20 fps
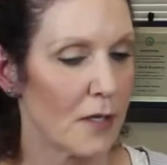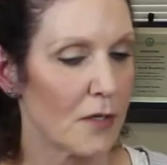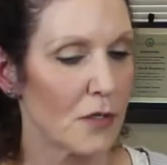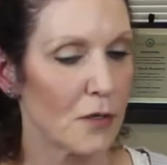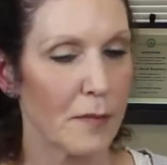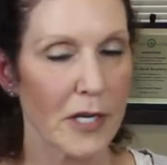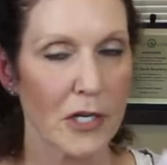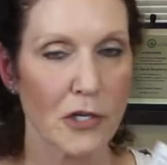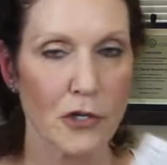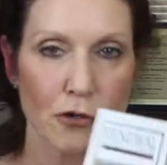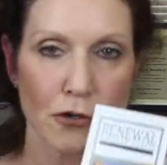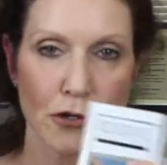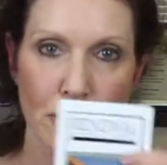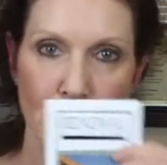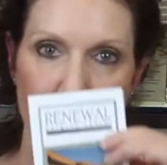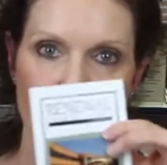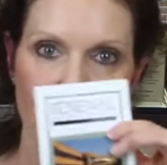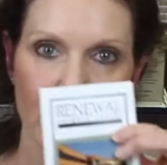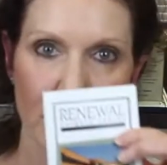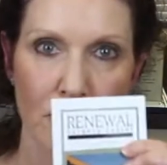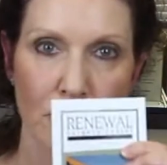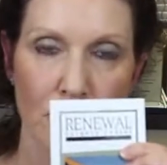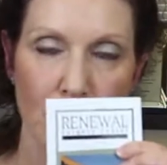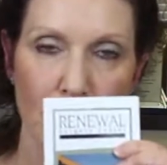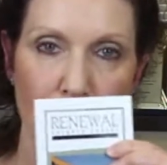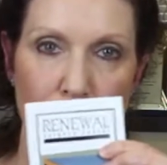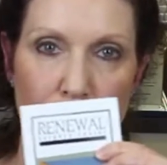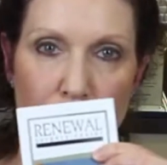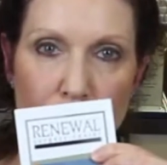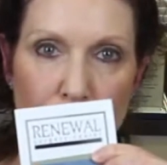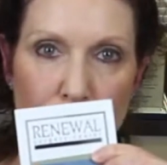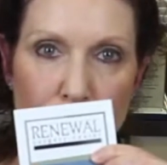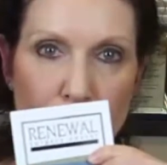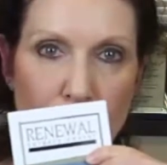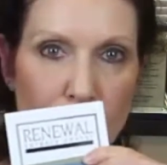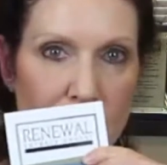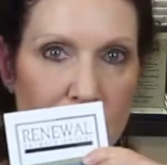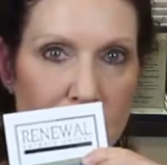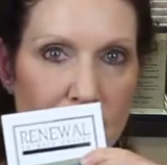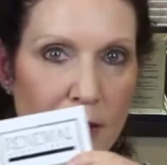So make sure you review your
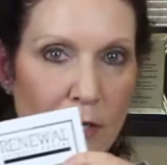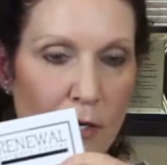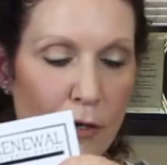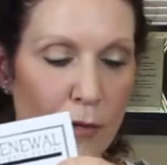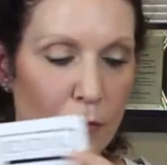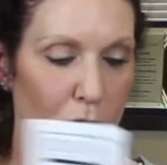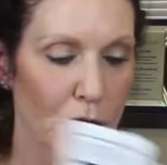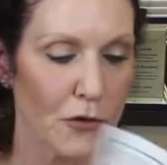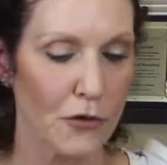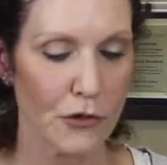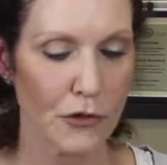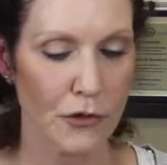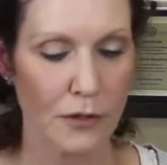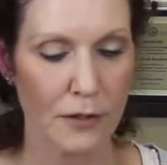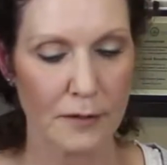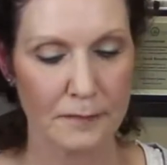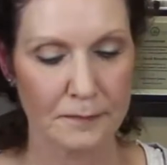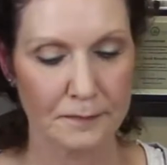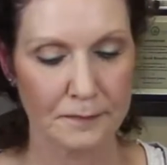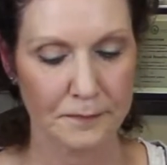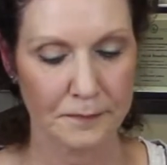surgery center brochure.